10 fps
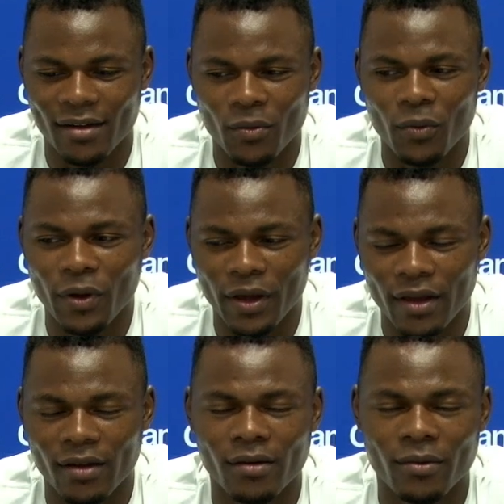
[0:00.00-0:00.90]

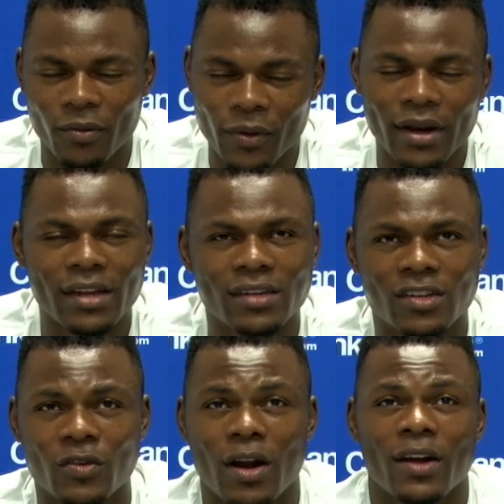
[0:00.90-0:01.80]
We really
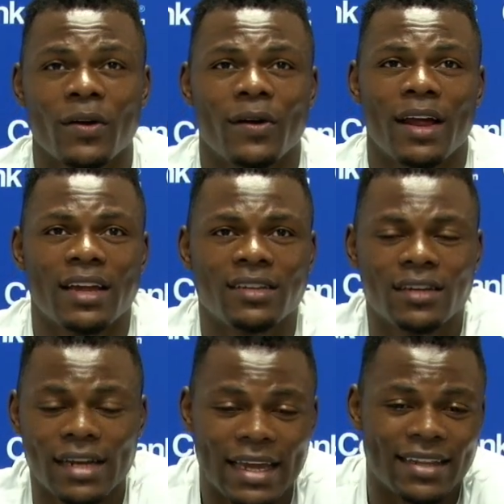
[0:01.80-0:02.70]
struggled
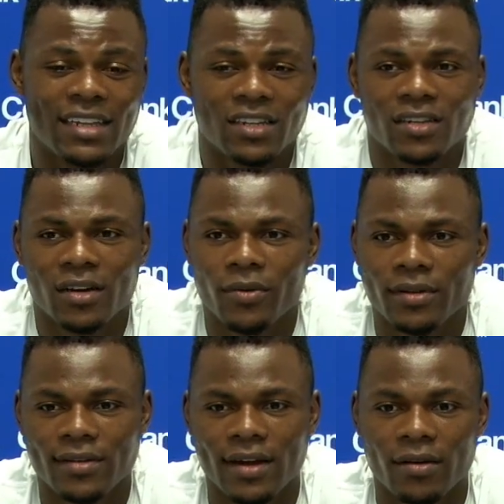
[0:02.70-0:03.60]
last uh, like this year
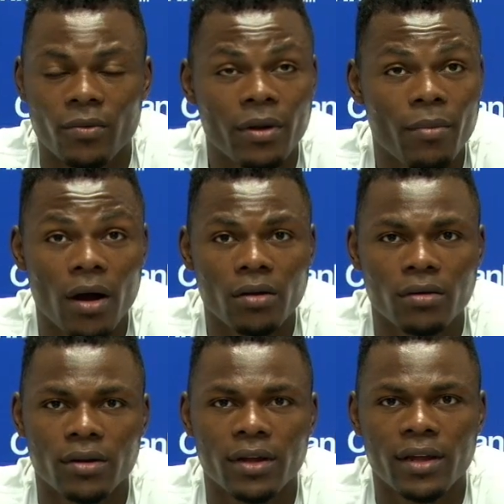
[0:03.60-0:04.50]
with uh, rebound.